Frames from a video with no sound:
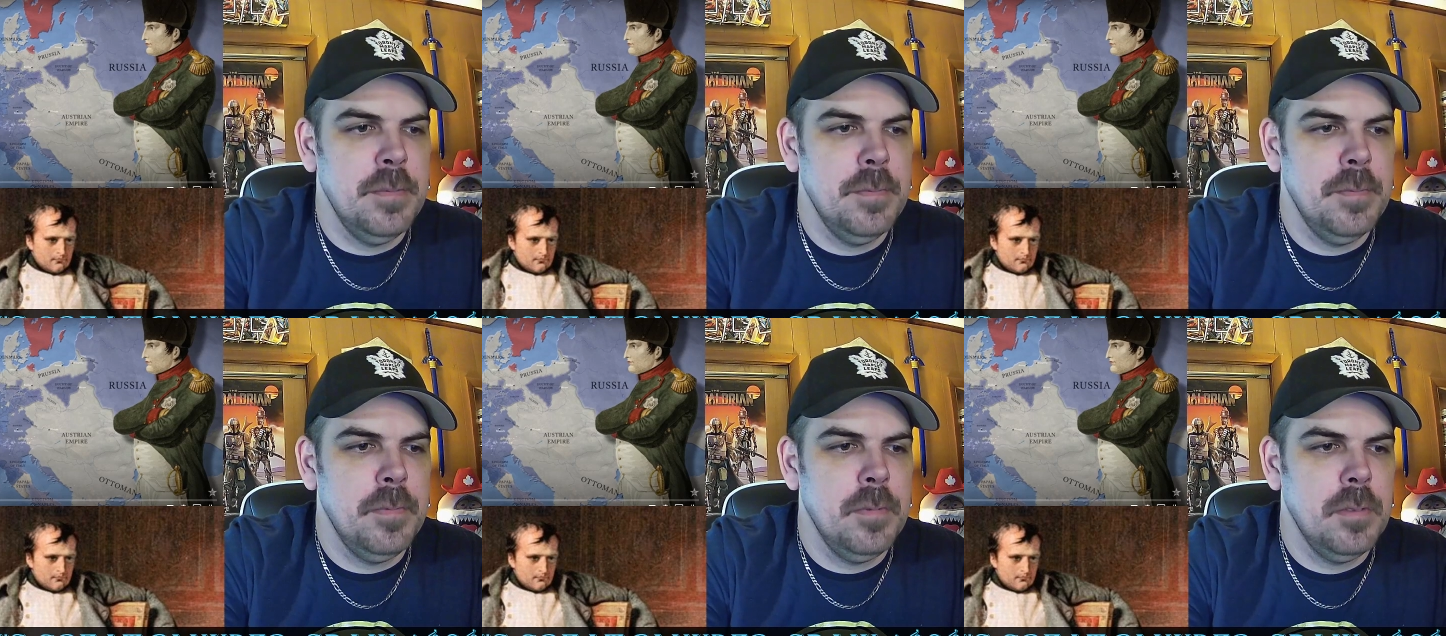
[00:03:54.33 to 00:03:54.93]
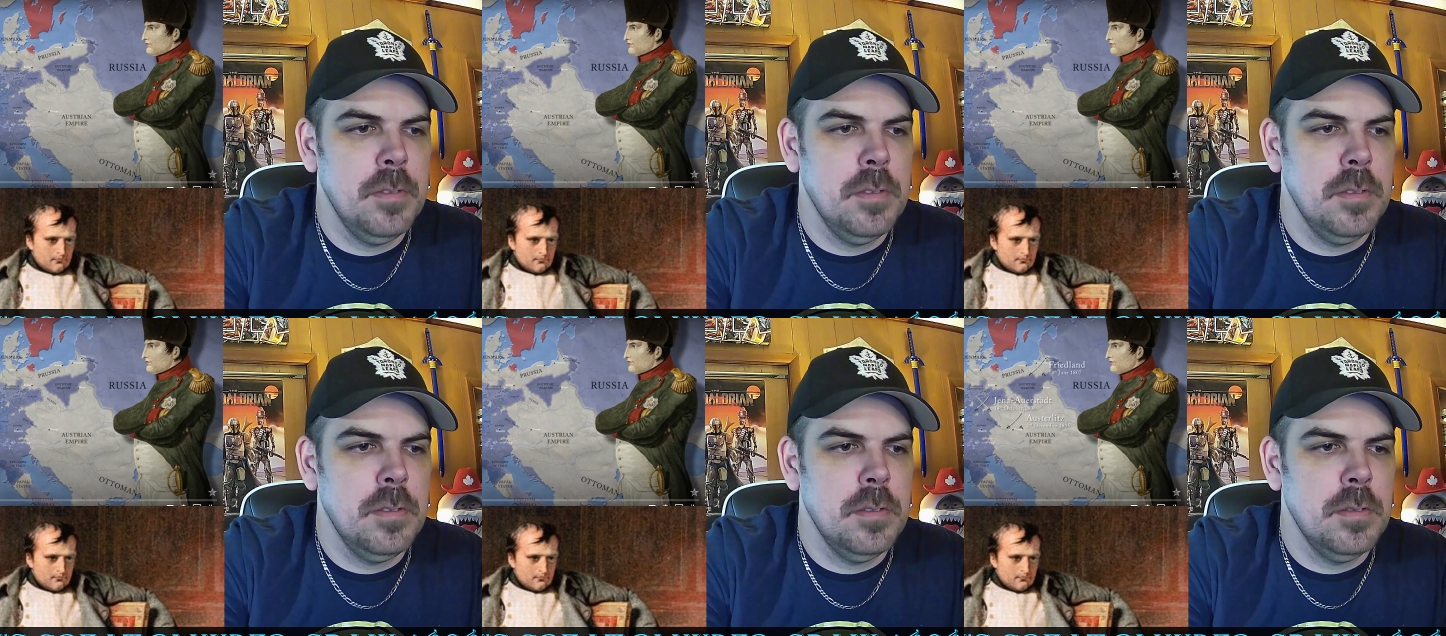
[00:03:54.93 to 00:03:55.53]

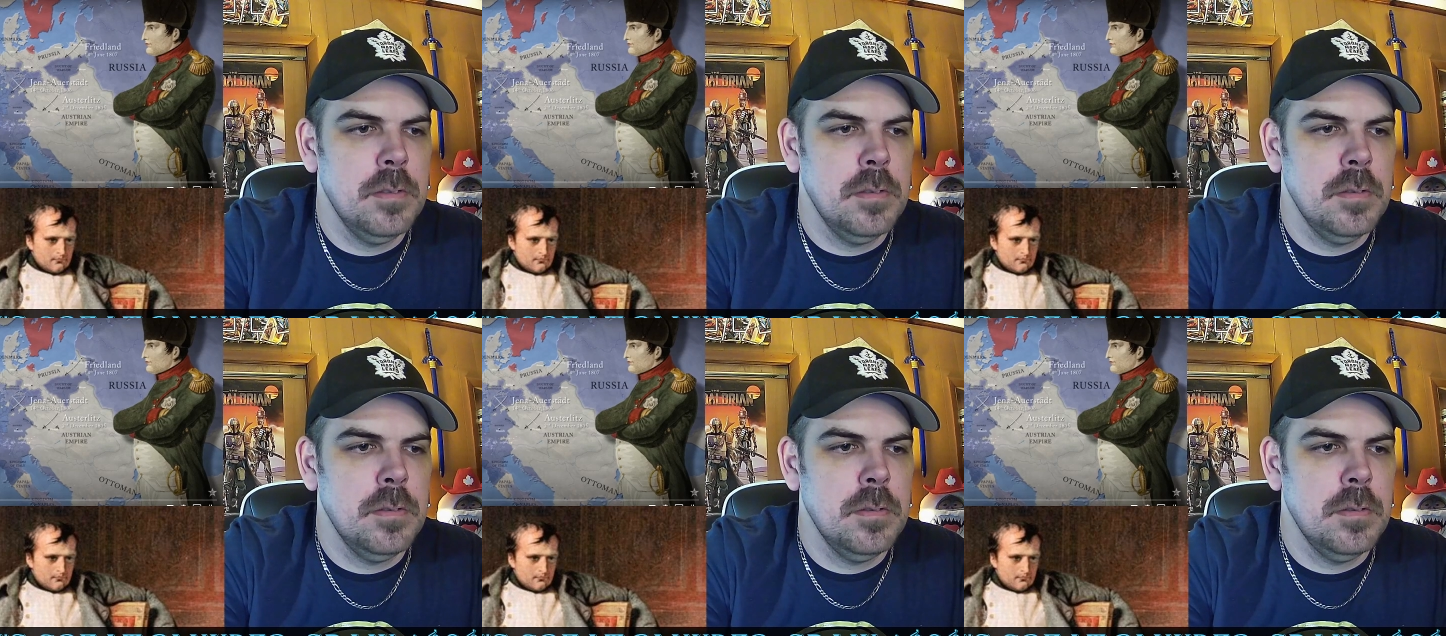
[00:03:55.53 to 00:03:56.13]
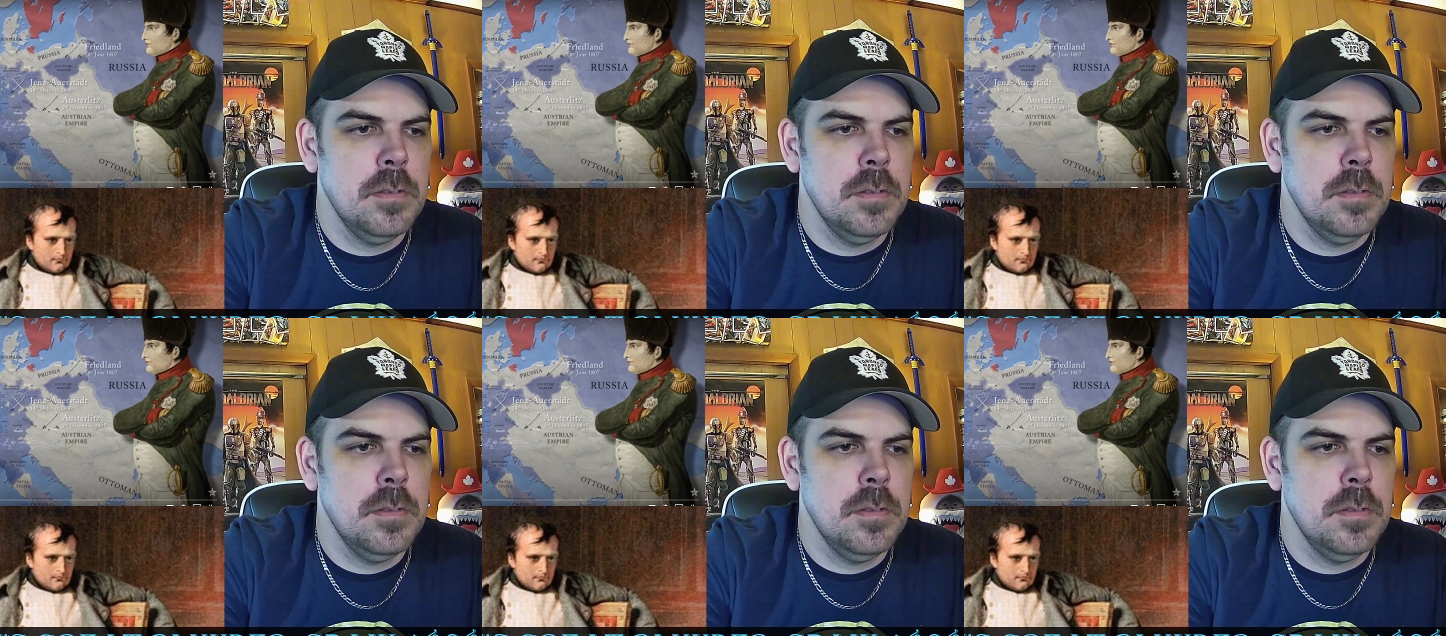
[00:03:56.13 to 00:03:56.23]
[no speech]